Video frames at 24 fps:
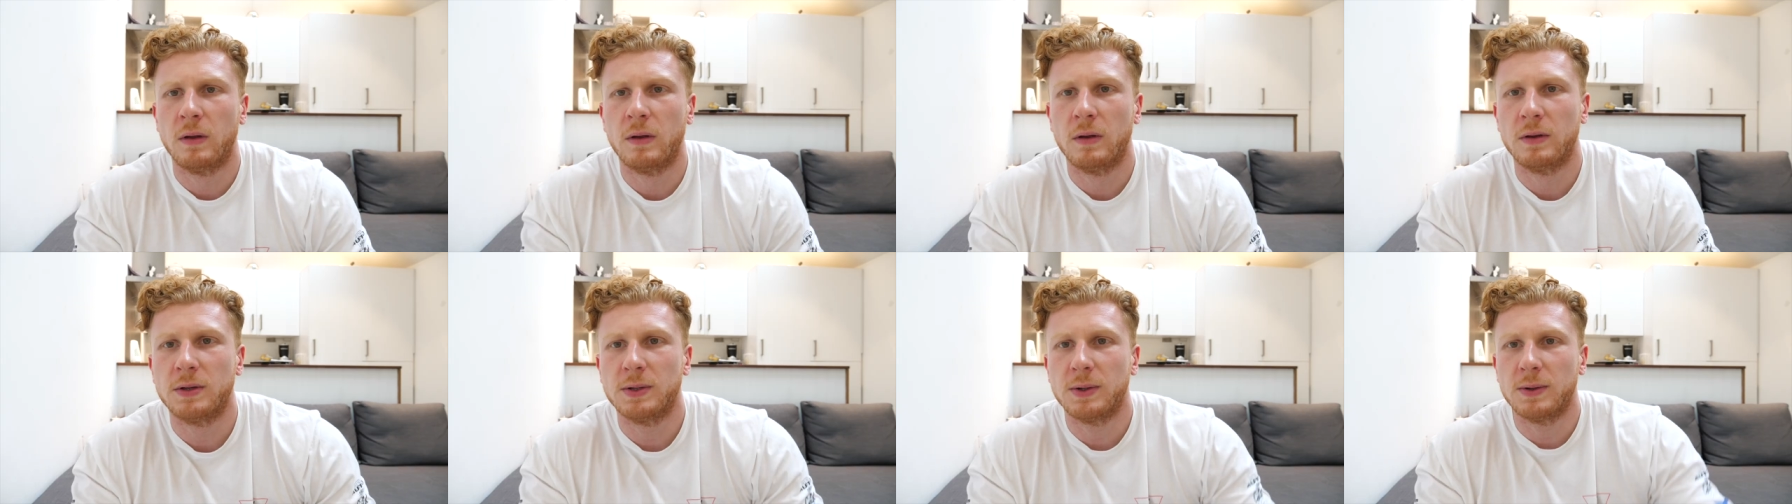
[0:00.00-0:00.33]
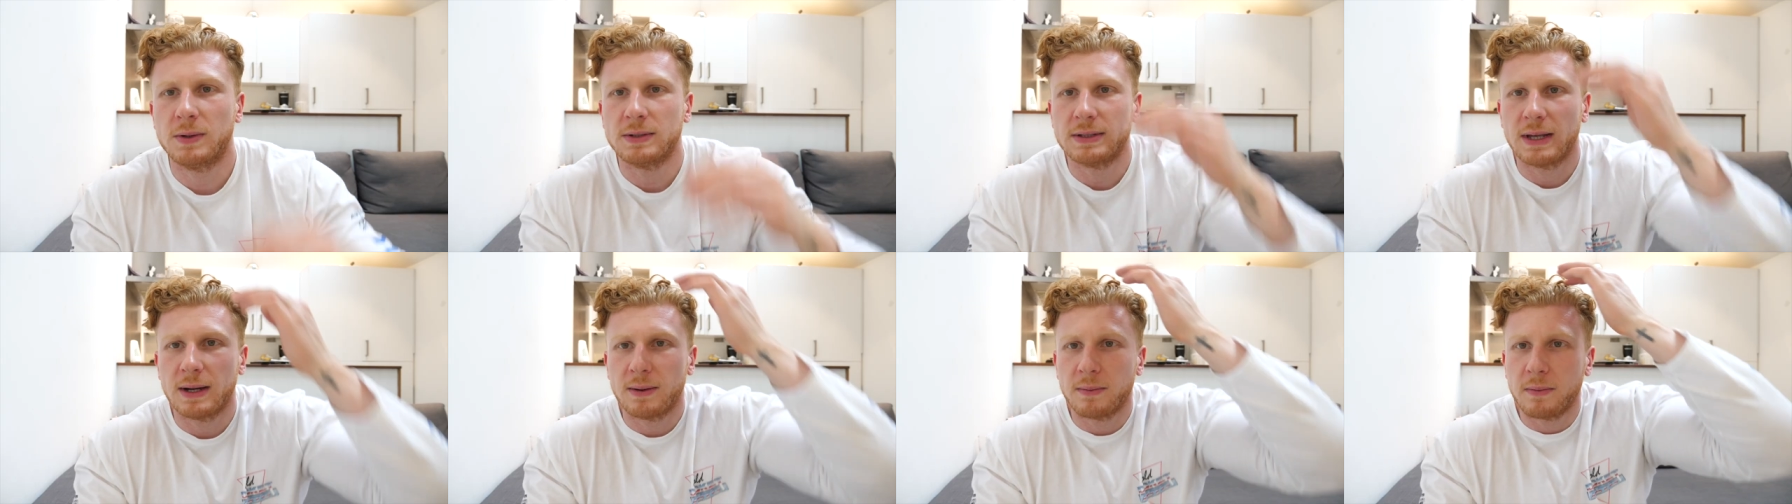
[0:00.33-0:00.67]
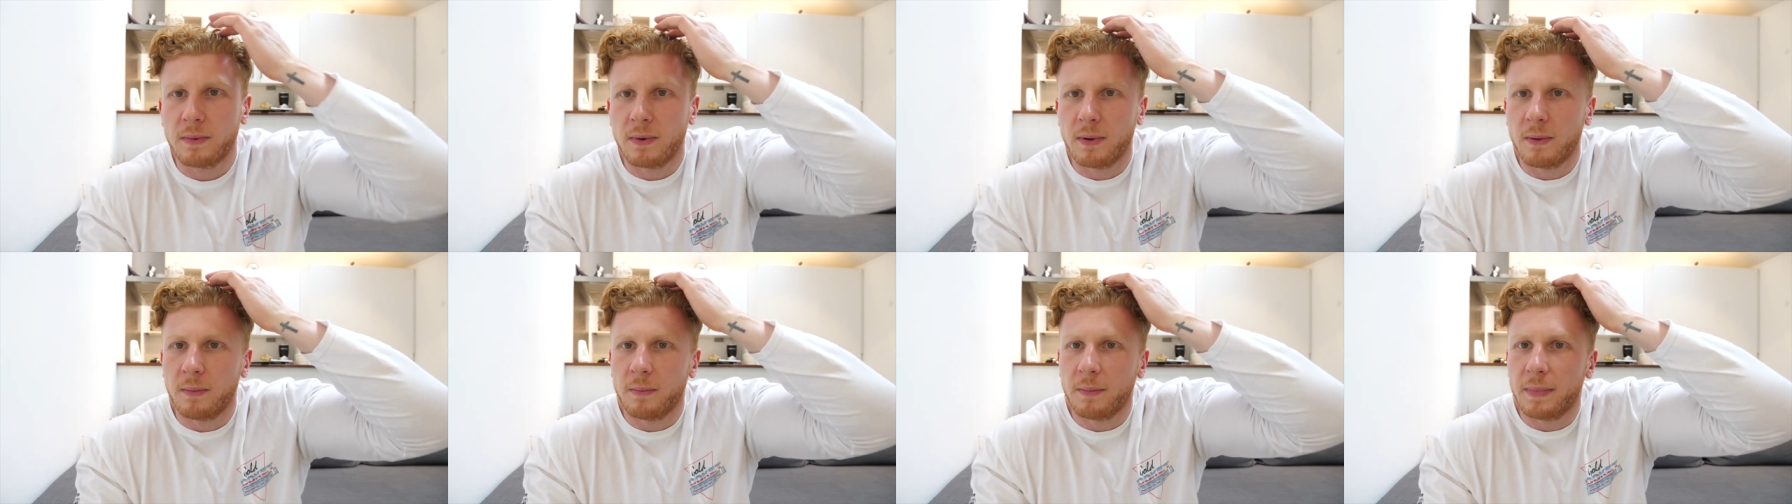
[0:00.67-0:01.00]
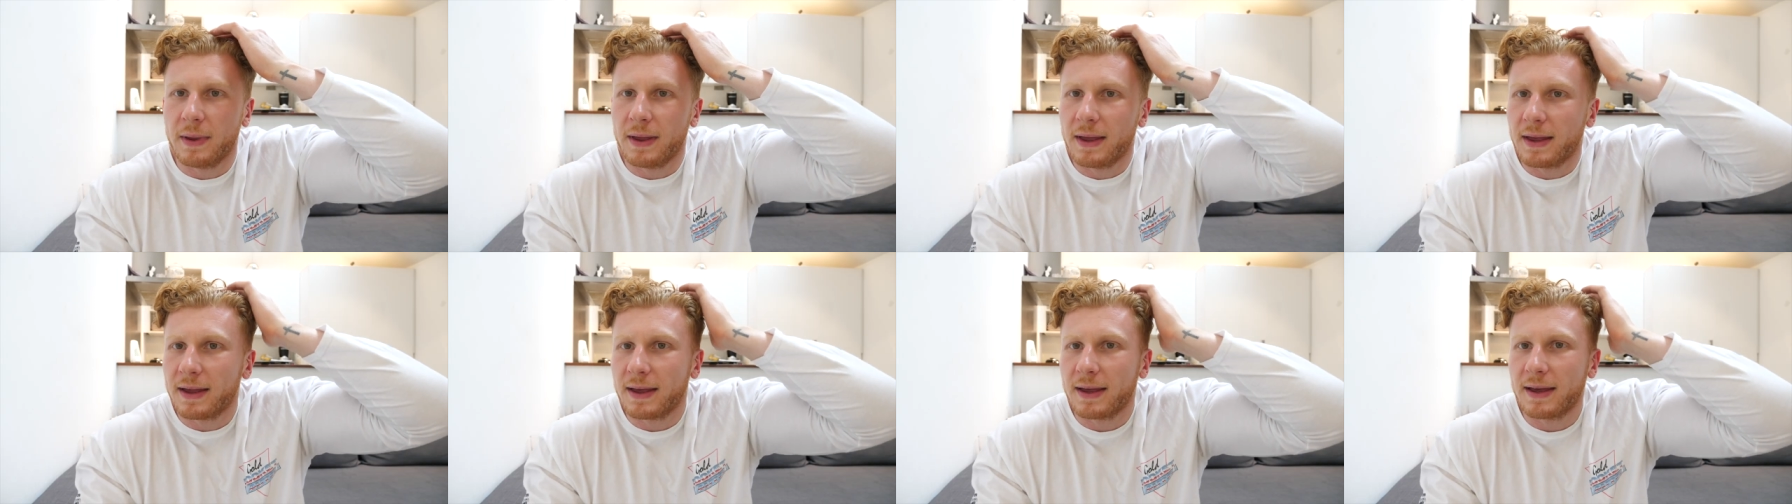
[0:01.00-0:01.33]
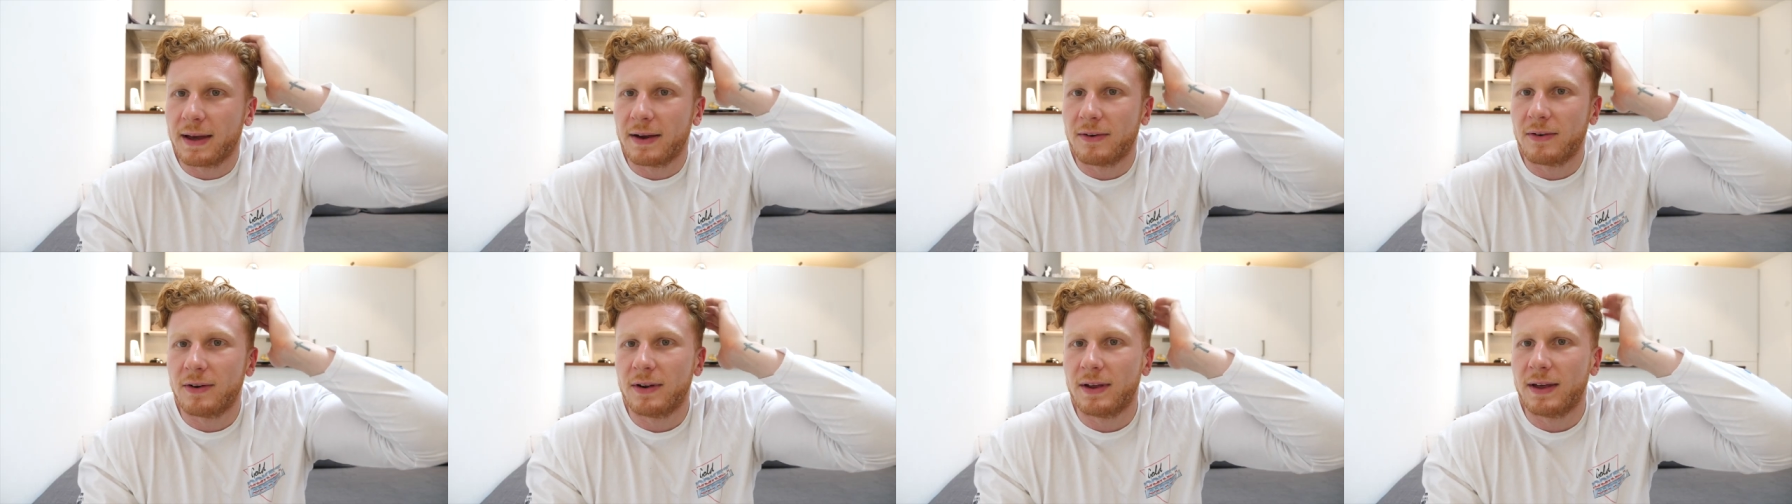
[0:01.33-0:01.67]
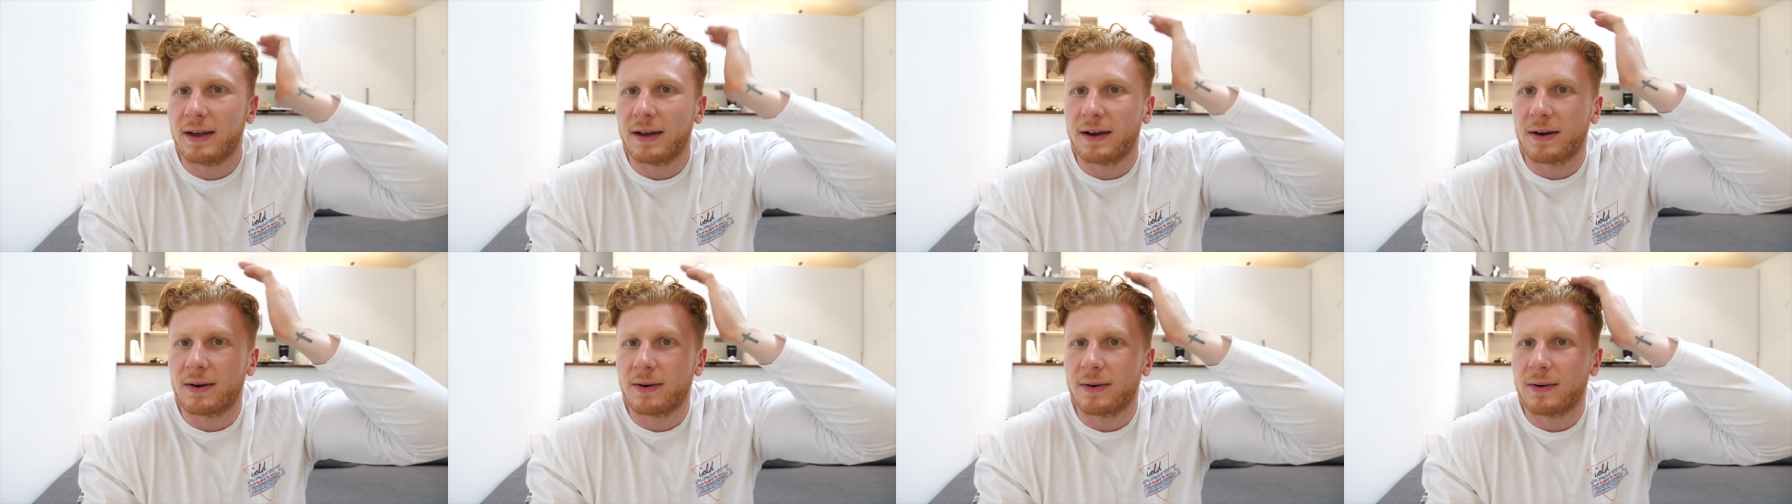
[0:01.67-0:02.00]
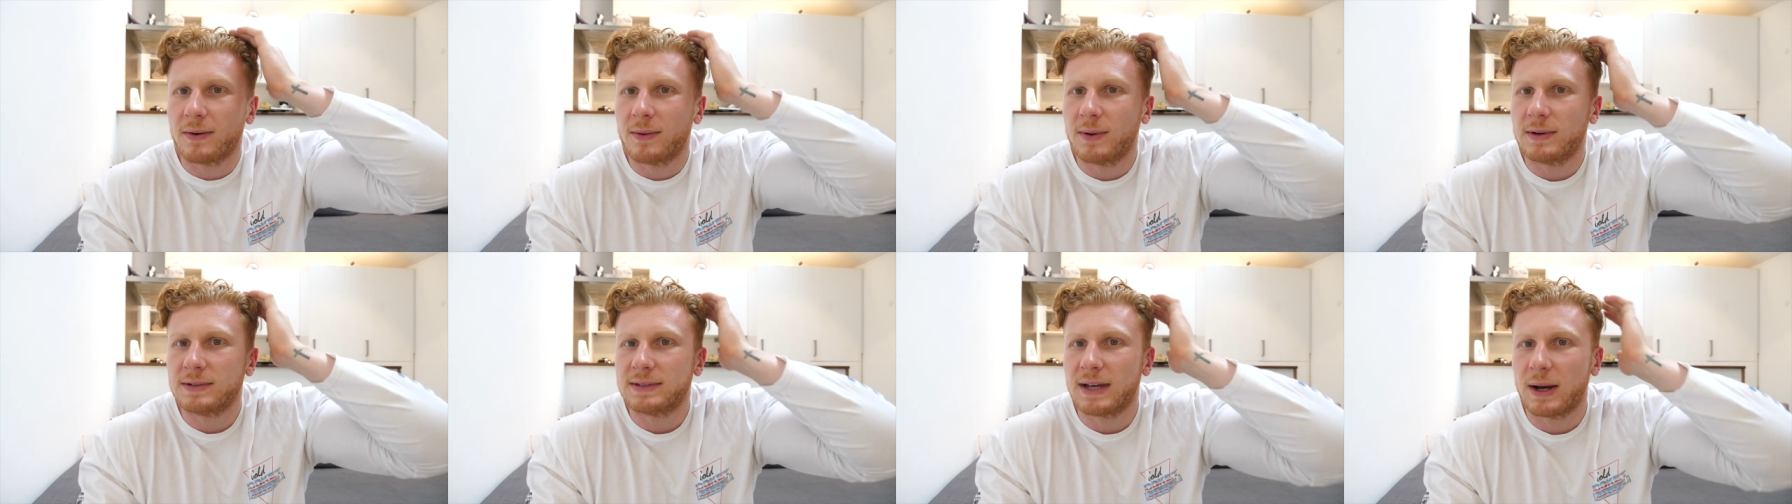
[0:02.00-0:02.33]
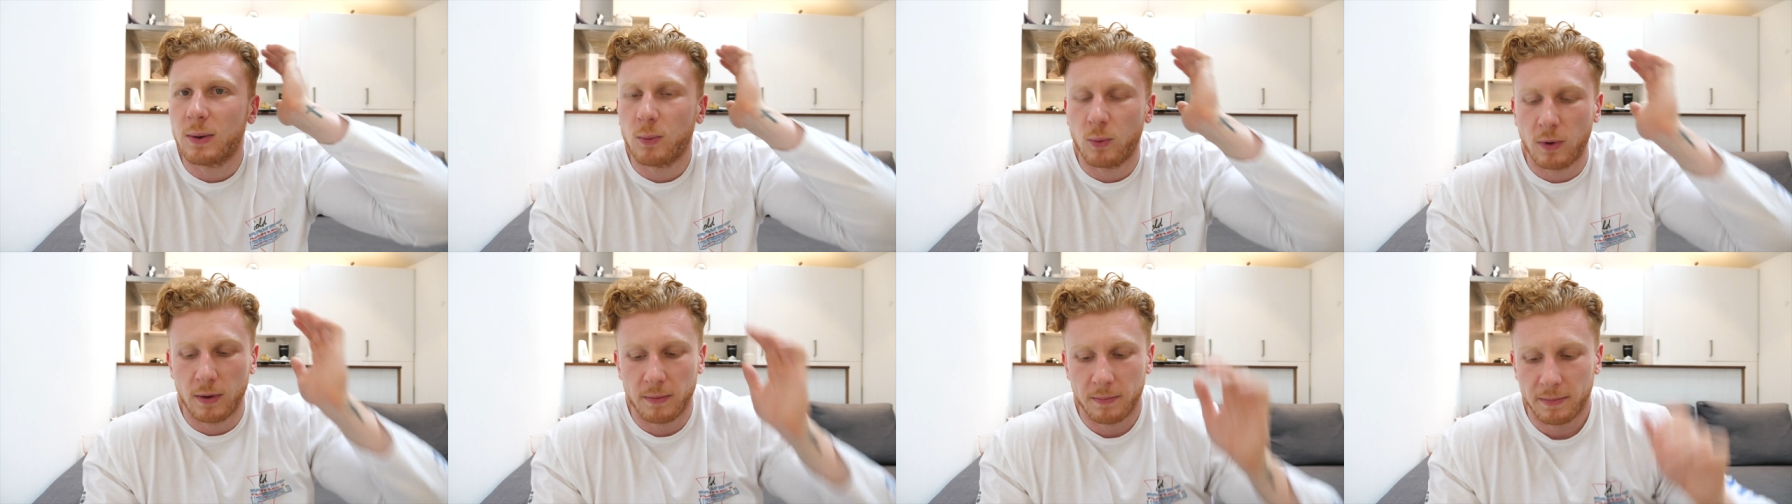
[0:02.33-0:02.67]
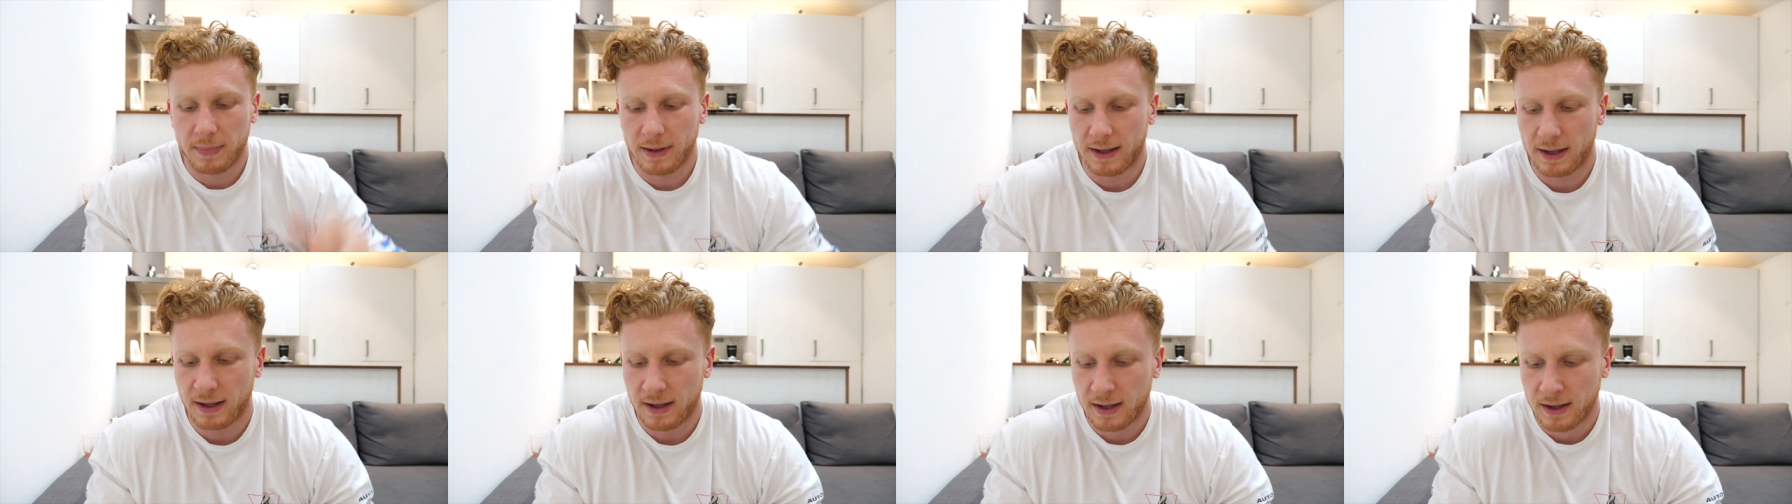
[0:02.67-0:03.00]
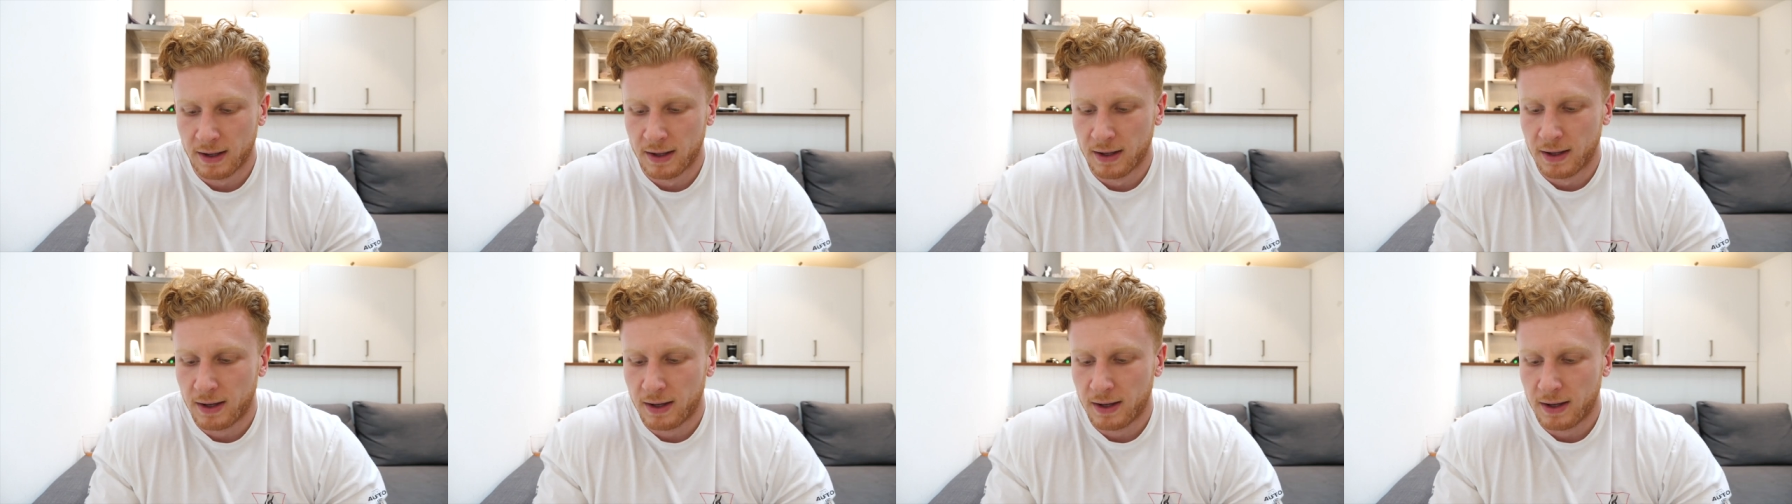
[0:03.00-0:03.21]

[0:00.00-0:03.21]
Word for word: It's always that one bit here, isn't it? Always that one bit.